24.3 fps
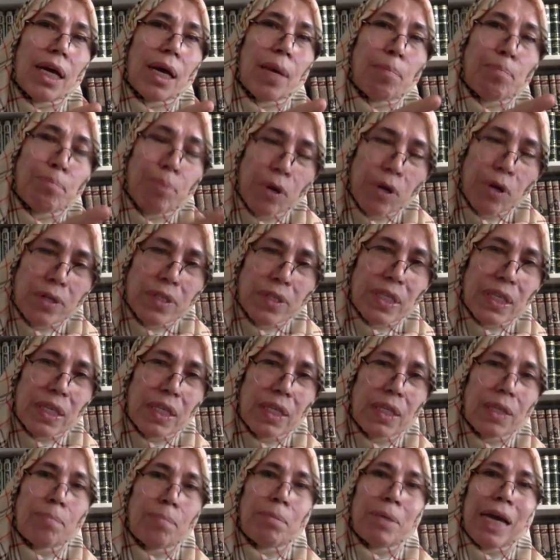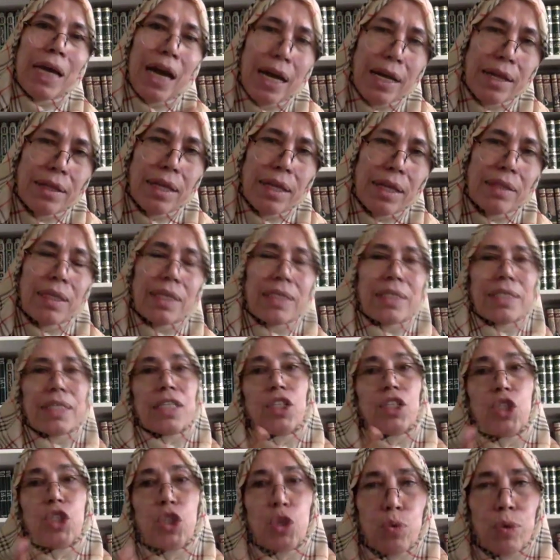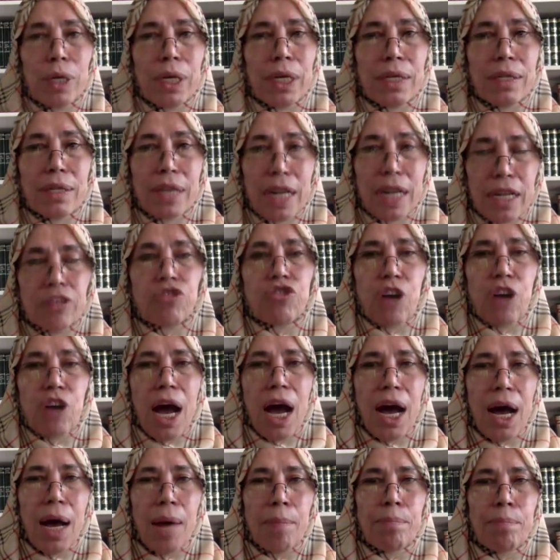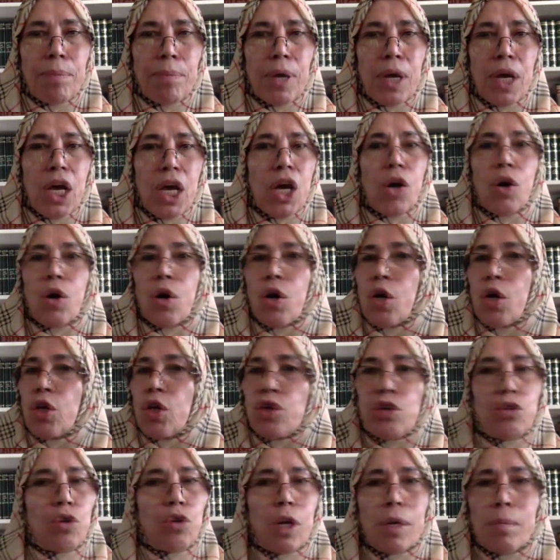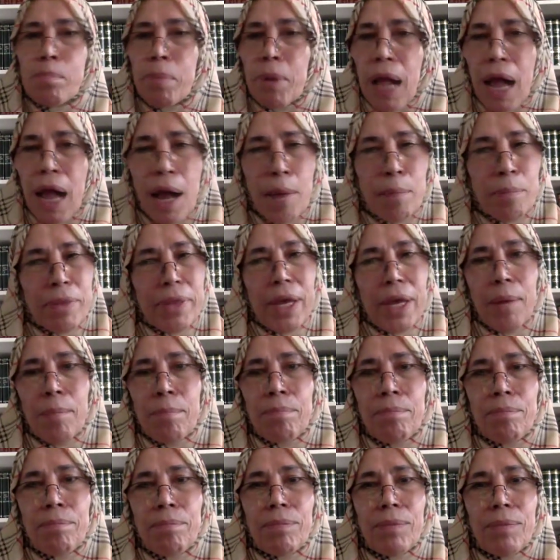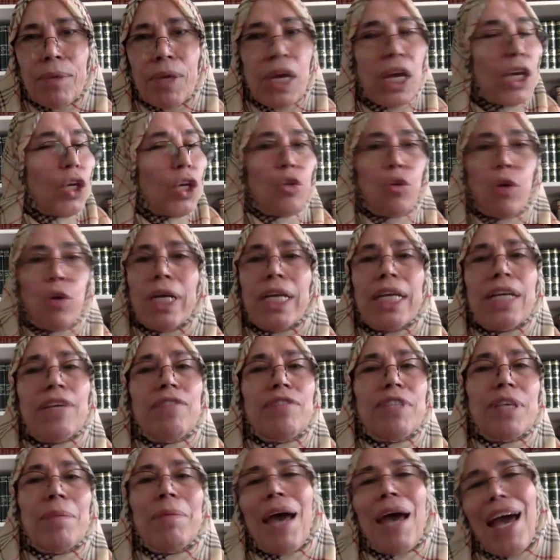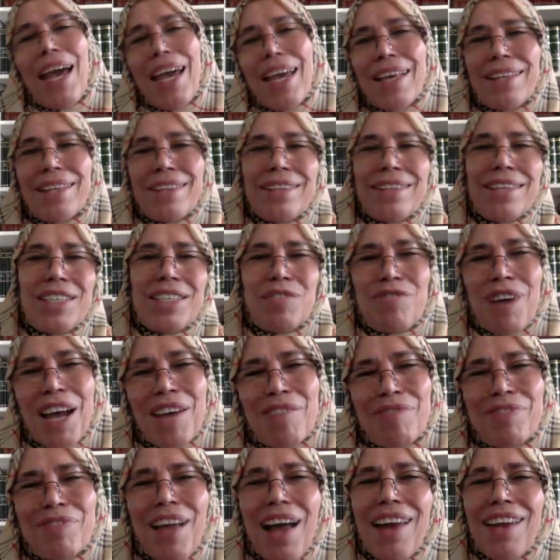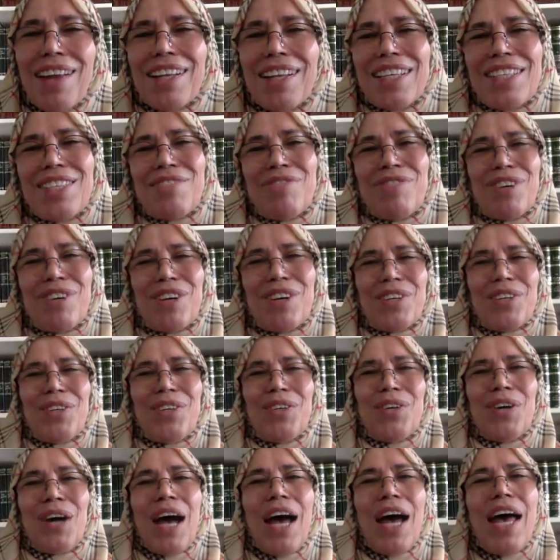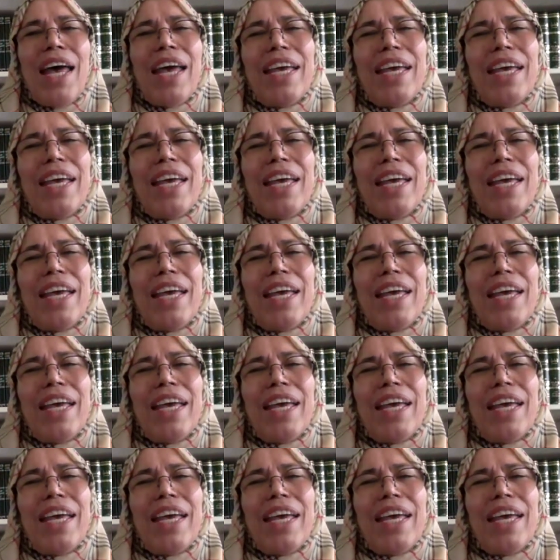a person behind the desk doing their job. You don't rob them. You don't give them, hey, this $5 is for you.